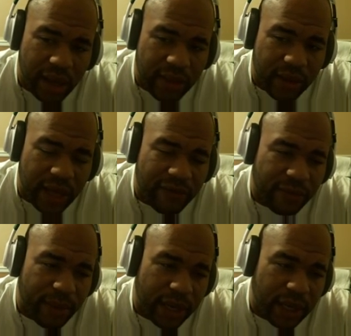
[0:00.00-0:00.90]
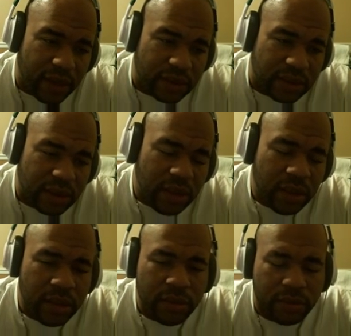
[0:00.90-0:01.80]
And then everybody else,
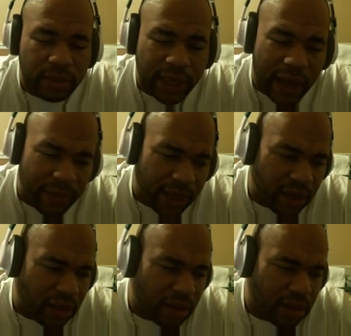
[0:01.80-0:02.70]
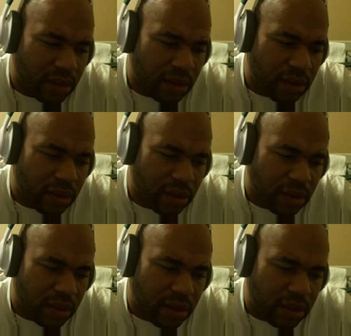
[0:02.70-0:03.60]
Gabinator,
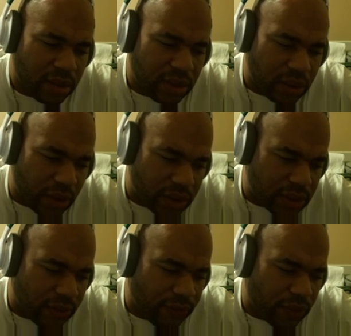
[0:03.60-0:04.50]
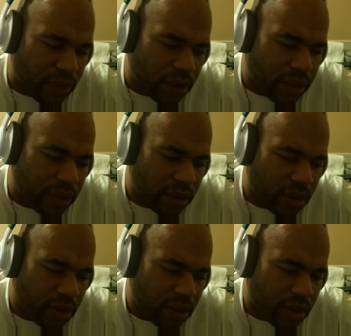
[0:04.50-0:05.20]
so on and so forth.